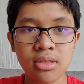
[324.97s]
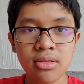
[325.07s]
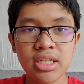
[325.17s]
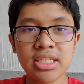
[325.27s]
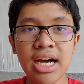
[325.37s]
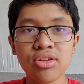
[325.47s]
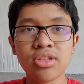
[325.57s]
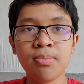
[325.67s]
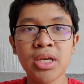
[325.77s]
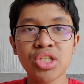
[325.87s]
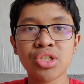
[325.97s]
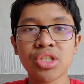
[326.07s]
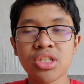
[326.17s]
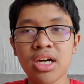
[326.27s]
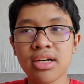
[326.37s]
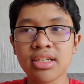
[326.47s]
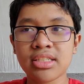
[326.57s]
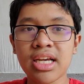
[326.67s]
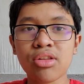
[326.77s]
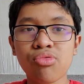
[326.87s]
is how dimension
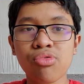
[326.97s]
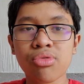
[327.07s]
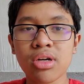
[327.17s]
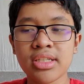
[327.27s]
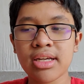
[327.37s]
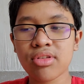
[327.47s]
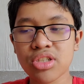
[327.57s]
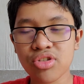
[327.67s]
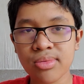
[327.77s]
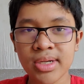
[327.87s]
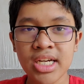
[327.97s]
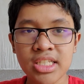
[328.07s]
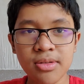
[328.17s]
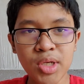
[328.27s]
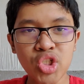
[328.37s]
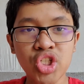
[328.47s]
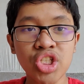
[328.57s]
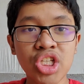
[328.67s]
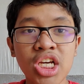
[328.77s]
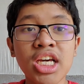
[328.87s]
is how the term
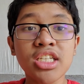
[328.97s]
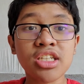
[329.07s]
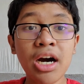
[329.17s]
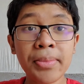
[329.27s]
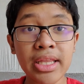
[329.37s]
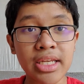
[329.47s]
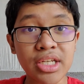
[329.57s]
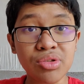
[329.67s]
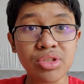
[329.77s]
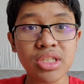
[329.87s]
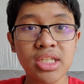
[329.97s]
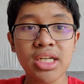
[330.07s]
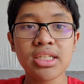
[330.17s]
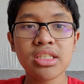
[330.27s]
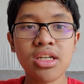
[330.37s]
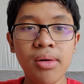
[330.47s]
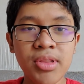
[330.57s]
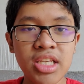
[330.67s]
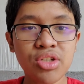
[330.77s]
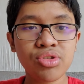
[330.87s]
dimension is commonly used. It is
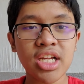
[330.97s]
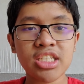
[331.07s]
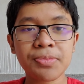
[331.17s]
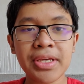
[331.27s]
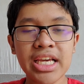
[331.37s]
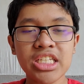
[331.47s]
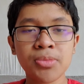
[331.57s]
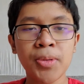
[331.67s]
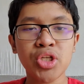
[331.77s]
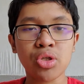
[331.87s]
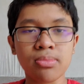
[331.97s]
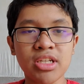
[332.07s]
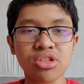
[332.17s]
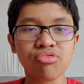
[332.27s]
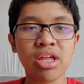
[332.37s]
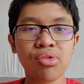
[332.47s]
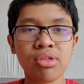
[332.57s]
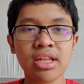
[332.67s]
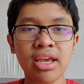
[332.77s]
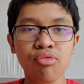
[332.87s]
commonly used as being a spatial dimension rather
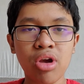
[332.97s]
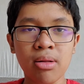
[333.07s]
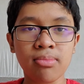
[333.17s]
than a realm,